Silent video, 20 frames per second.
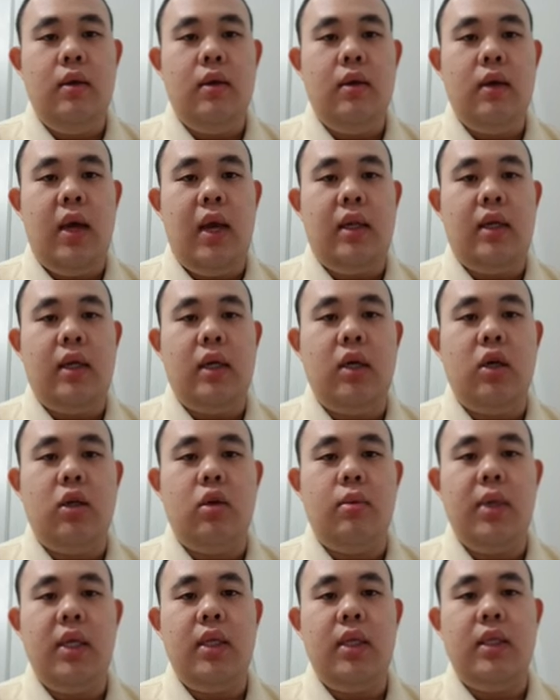And
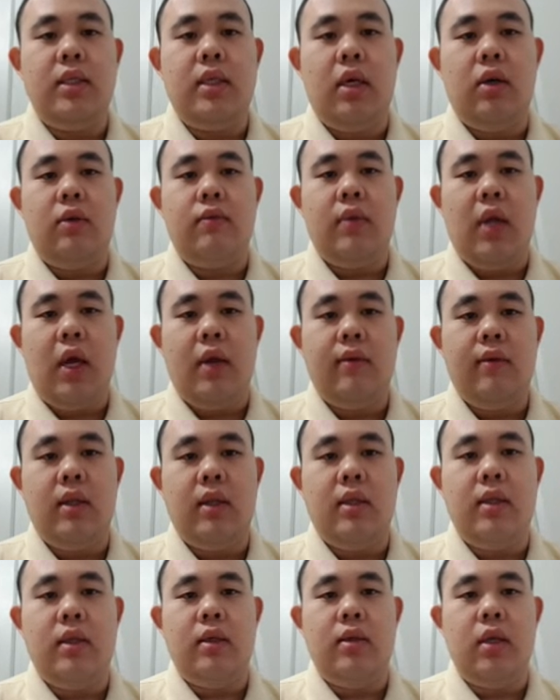ergonomic design of knife
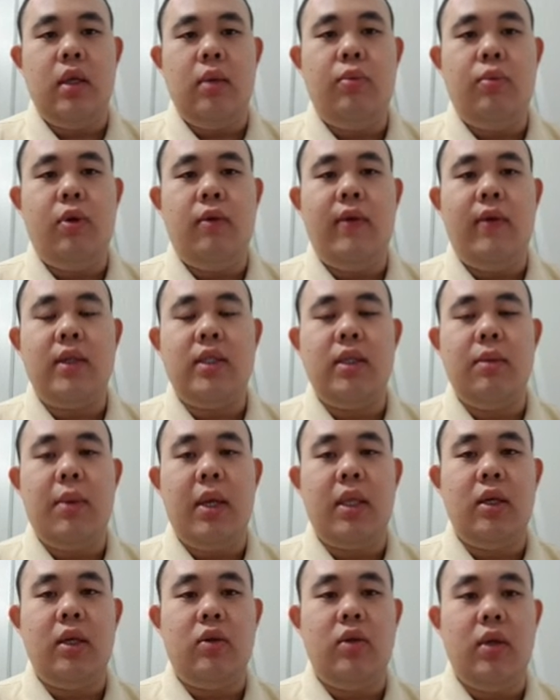handle, it provides a
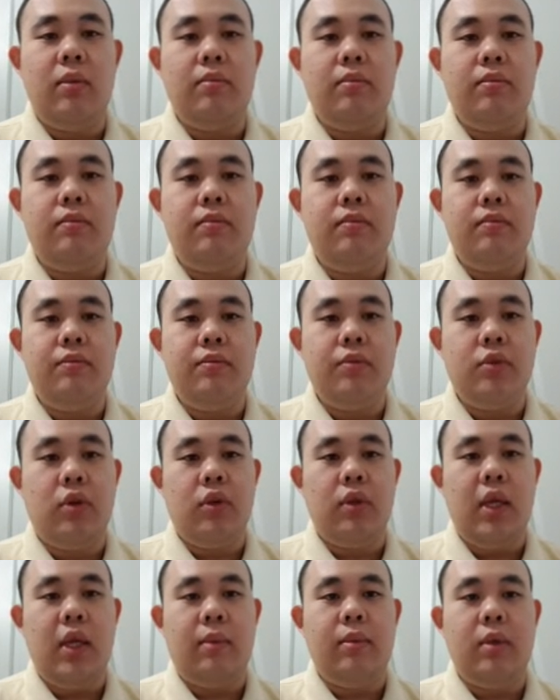better grip
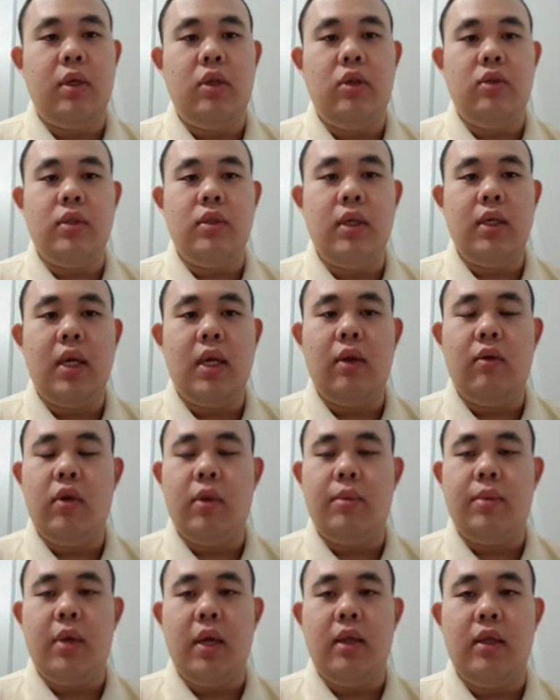so that the user can
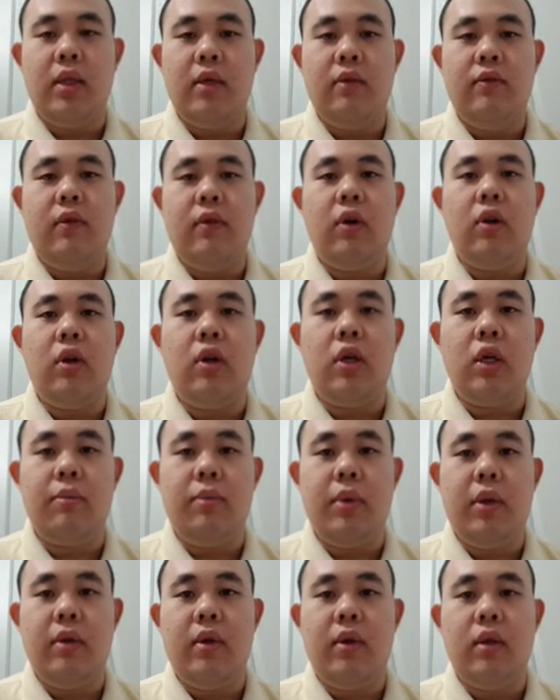grip the handle for a longer
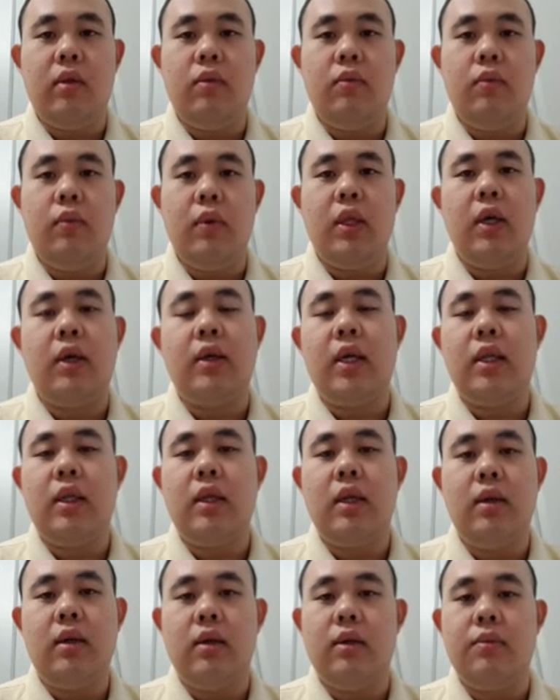period without
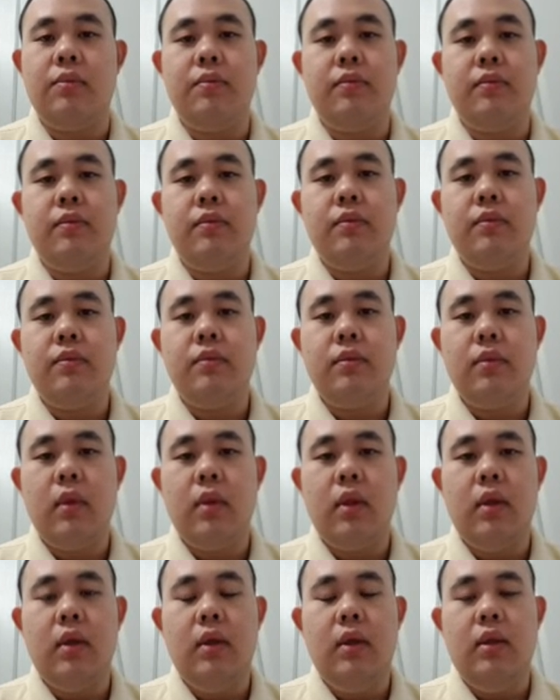getting hurt.
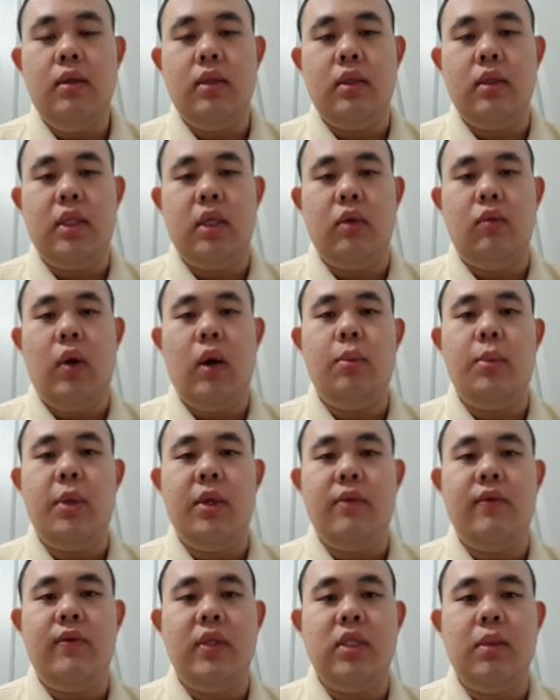The third one will
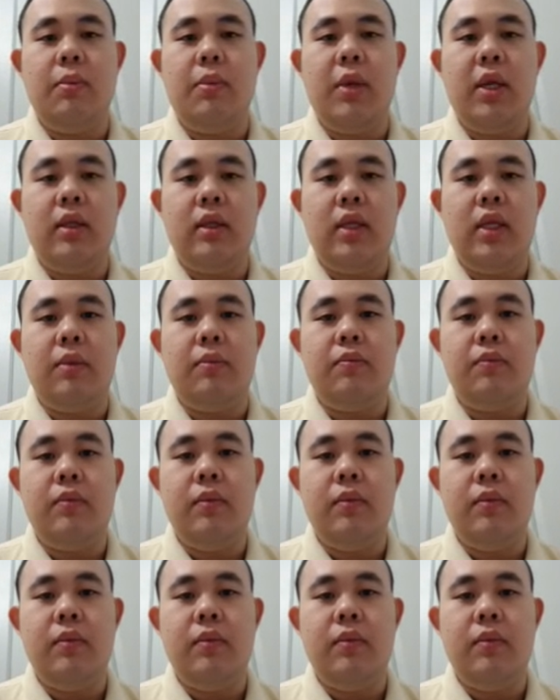be visibility.